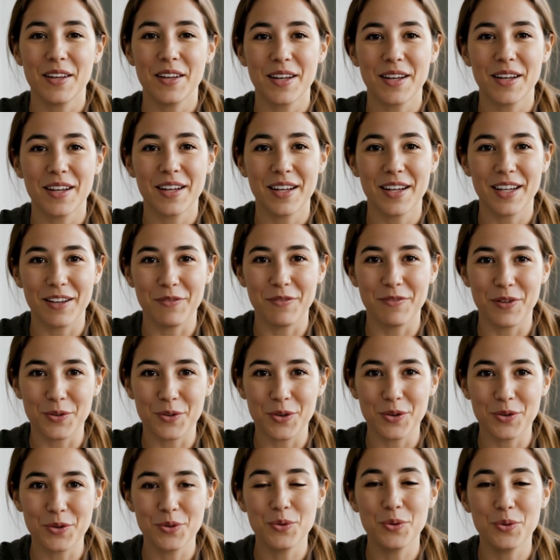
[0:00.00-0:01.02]
if you're
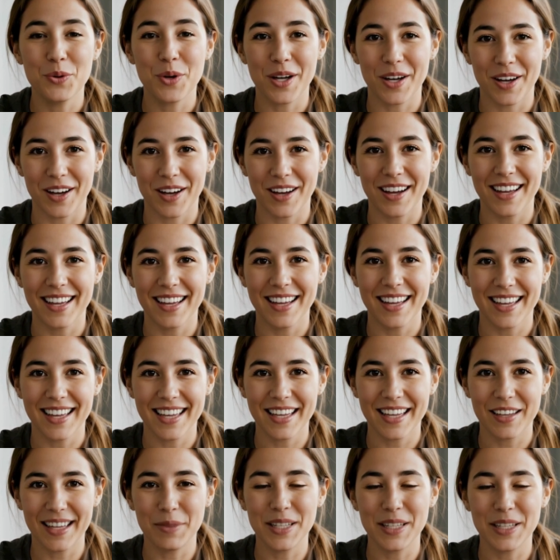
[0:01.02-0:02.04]
new here,
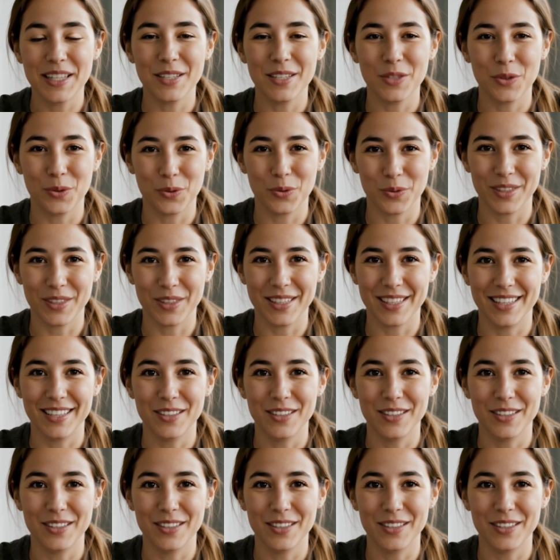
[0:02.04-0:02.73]
ABC Hosting is